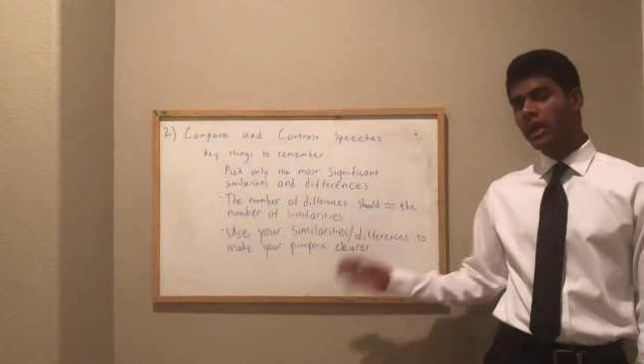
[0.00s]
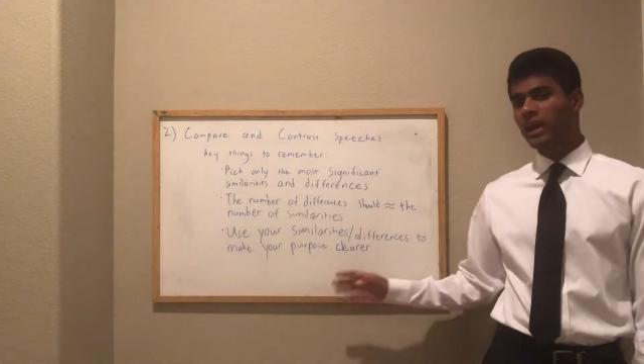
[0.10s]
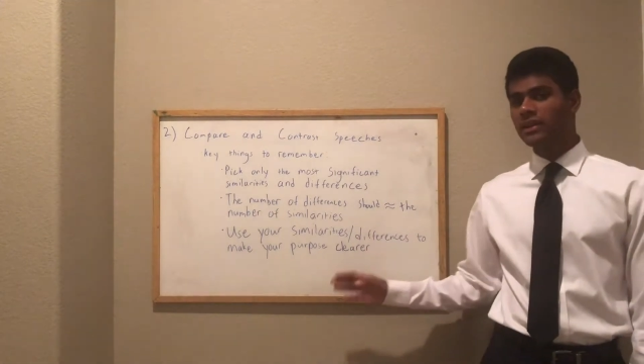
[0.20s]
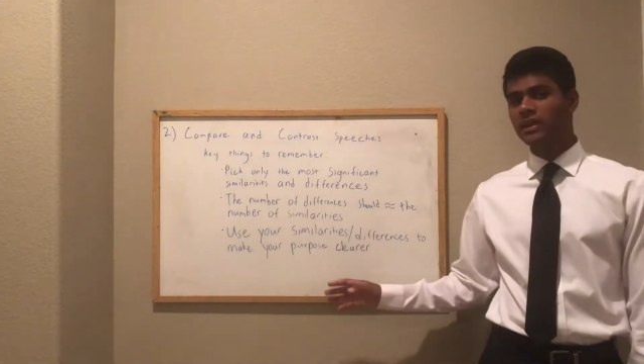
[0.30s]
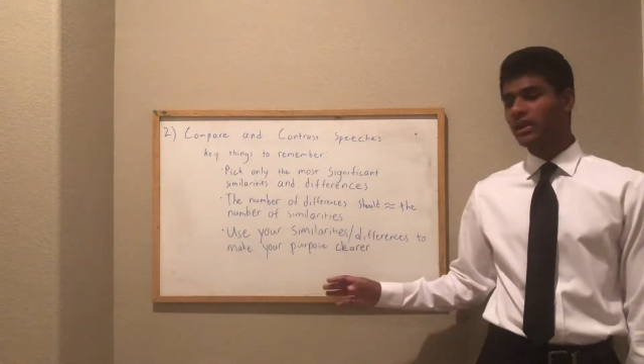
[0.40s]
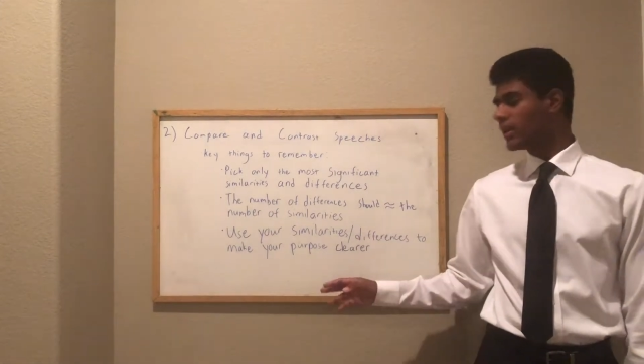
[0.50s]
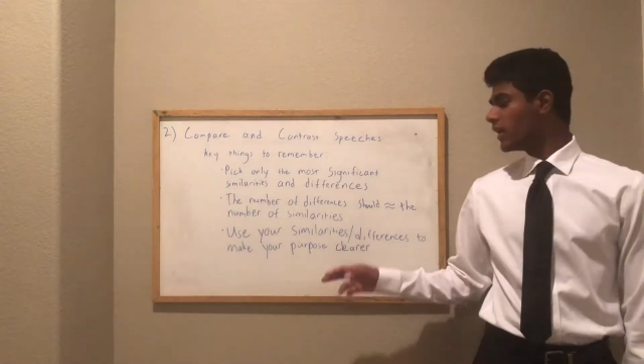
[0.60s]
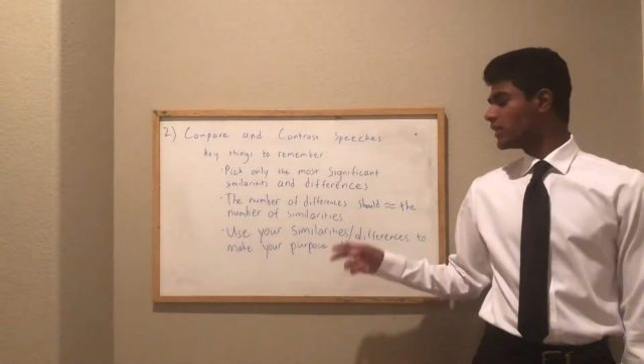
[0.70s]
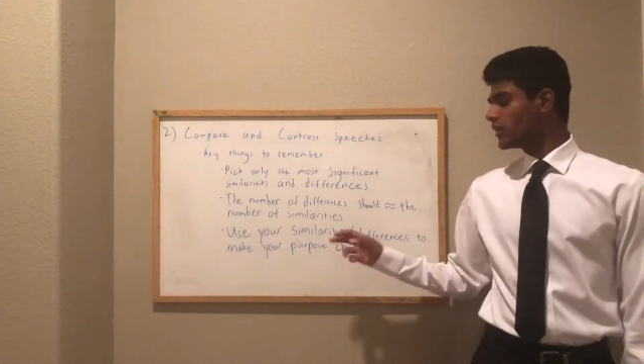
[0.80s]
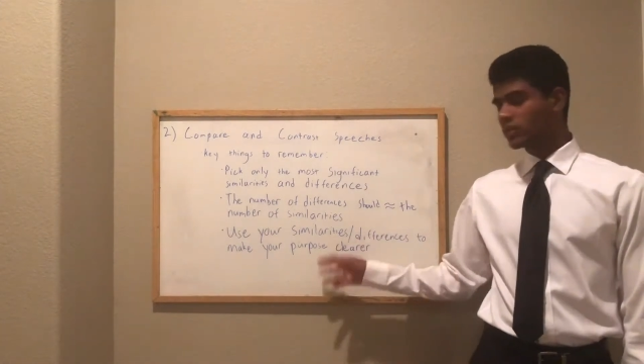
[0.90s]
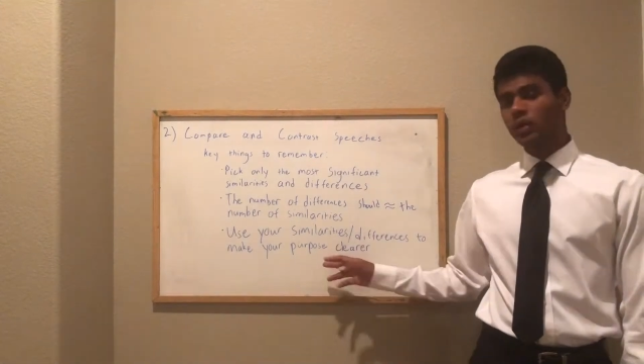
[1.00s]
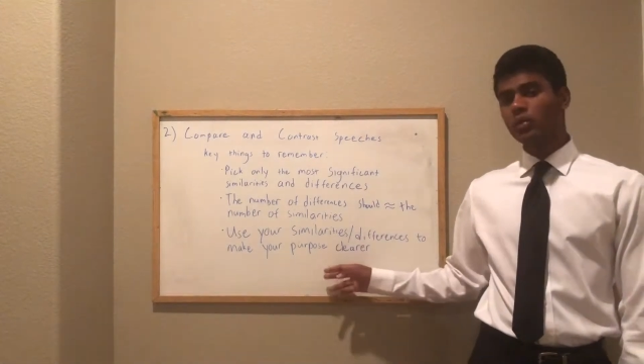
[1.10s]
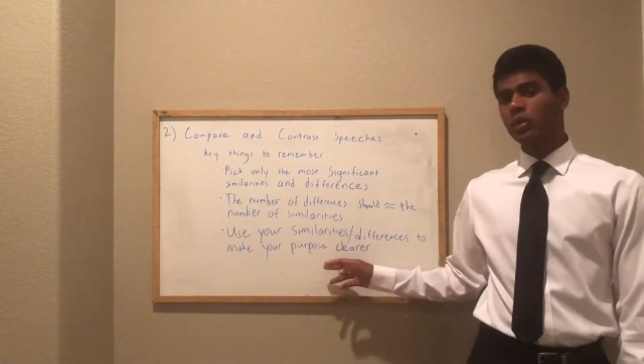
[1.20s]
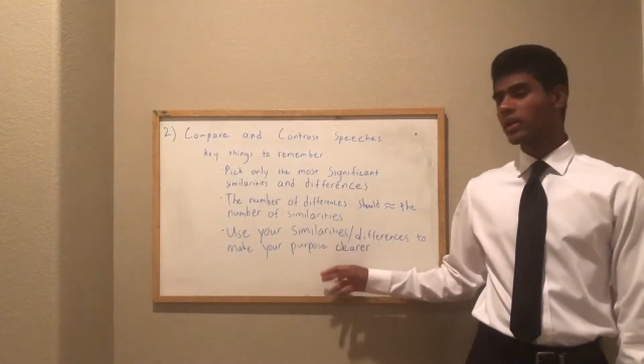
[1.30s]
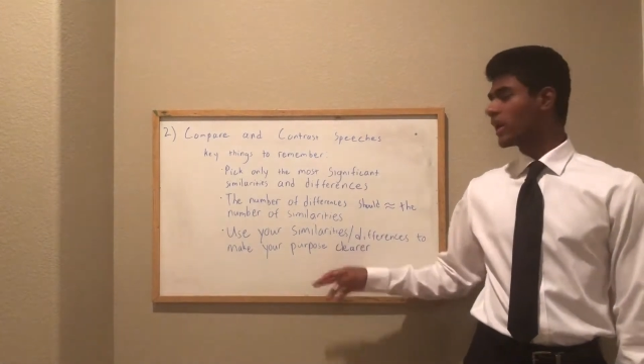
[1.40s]
And then the third
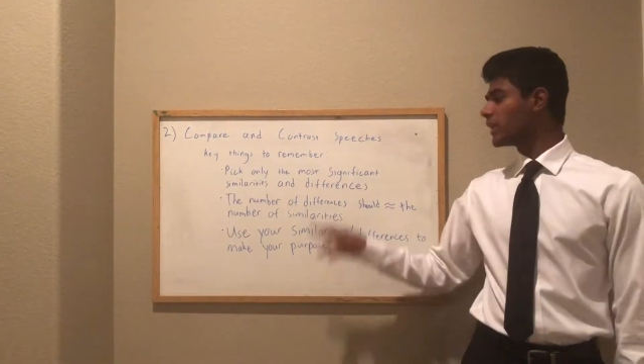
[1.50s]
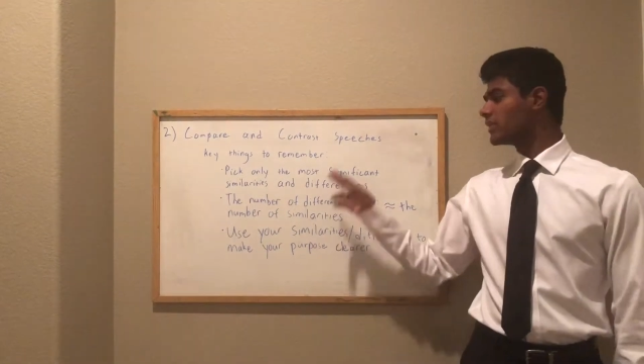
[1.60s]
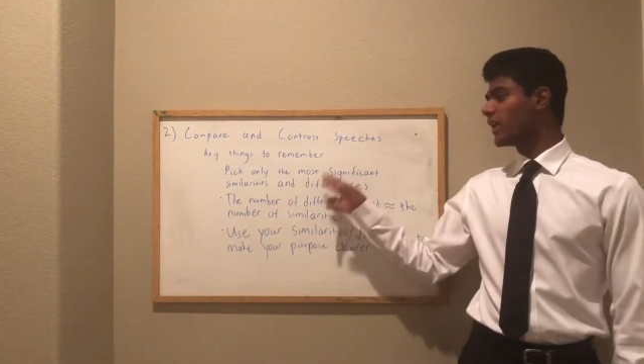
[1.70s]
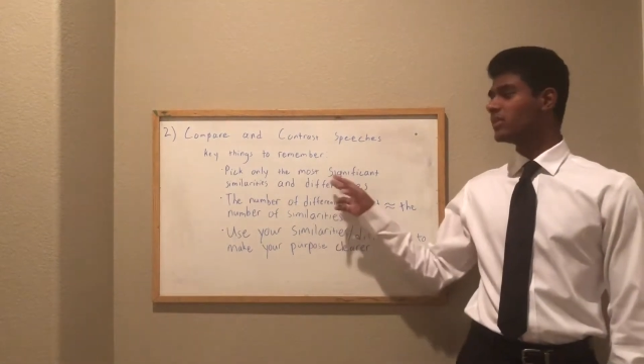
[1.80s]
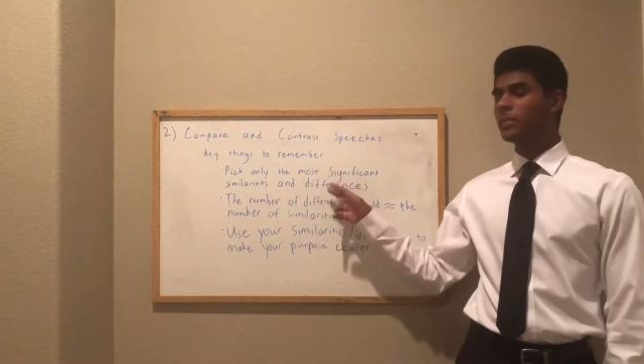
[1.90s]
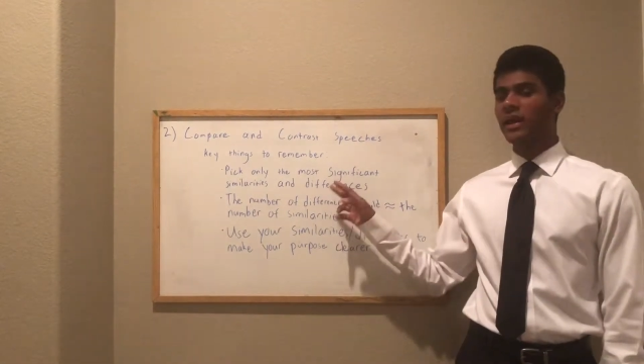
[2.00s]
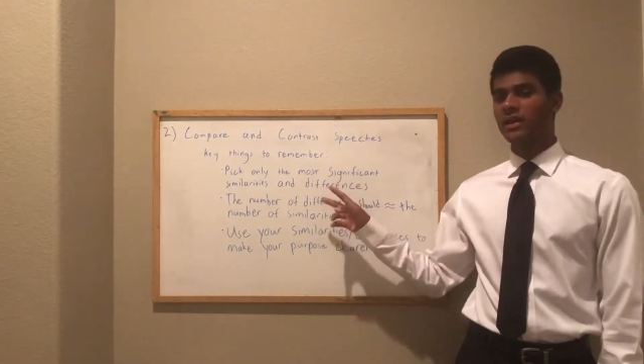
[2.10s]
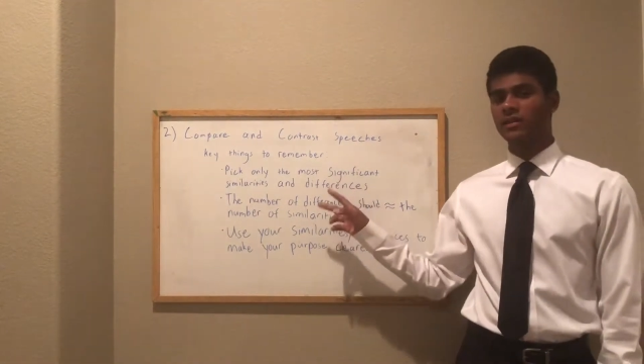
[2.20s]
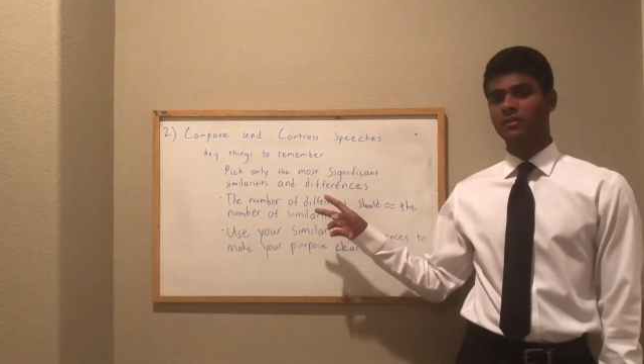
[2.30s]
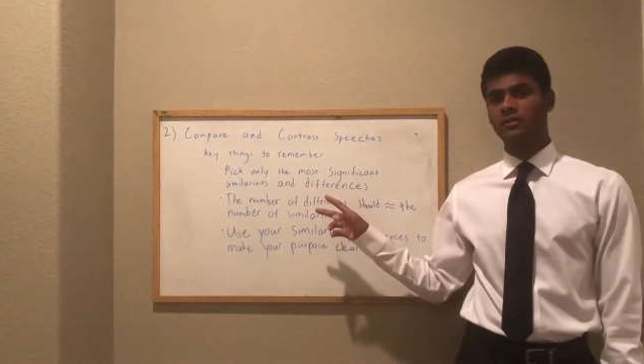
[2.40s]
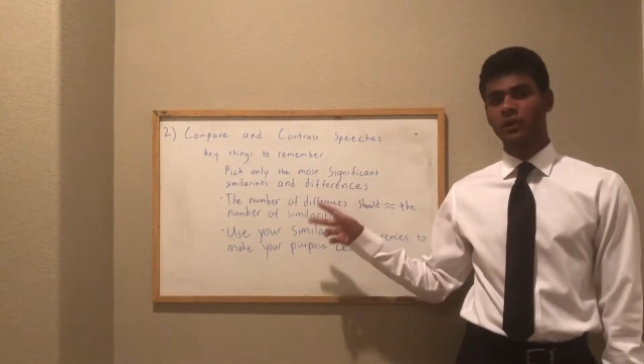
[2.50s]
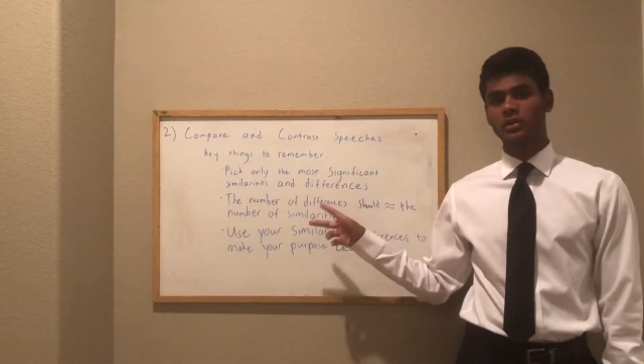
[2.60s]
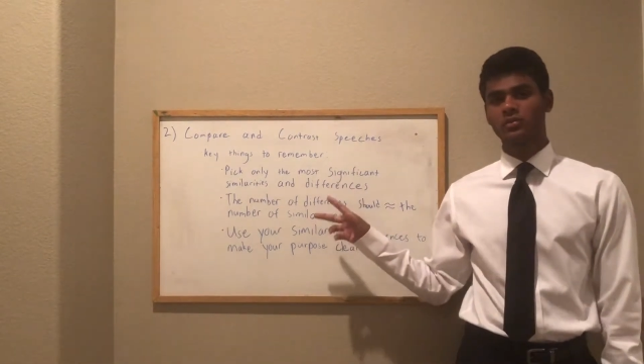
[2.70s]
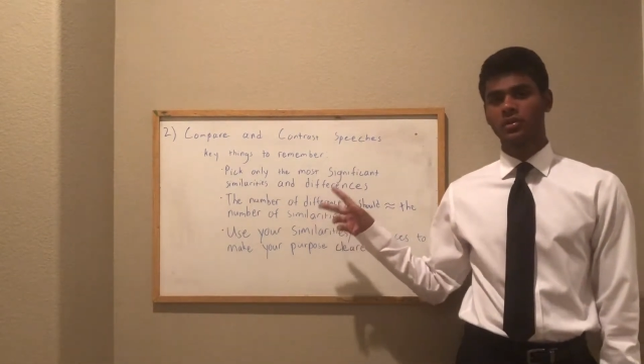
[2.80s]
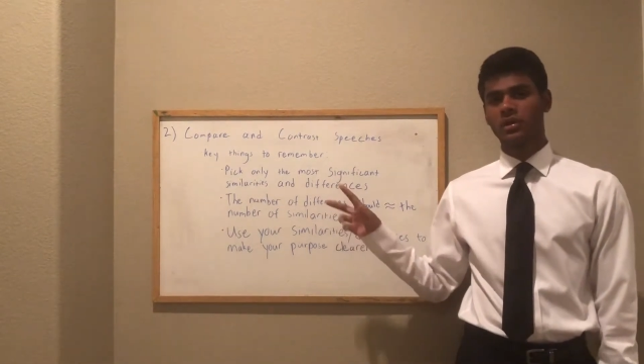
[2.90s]
one kind of ties back into the
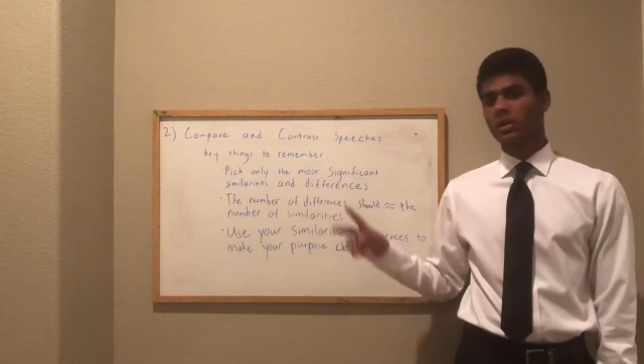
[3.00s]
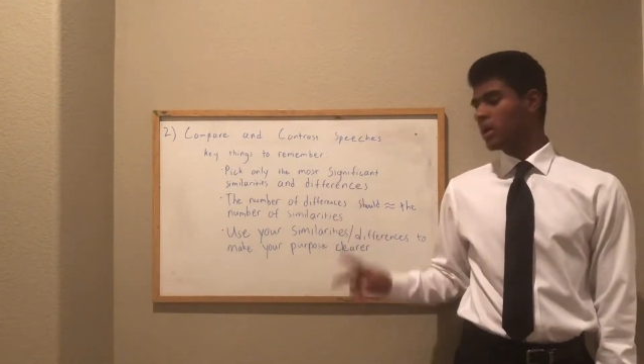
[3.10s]
first one,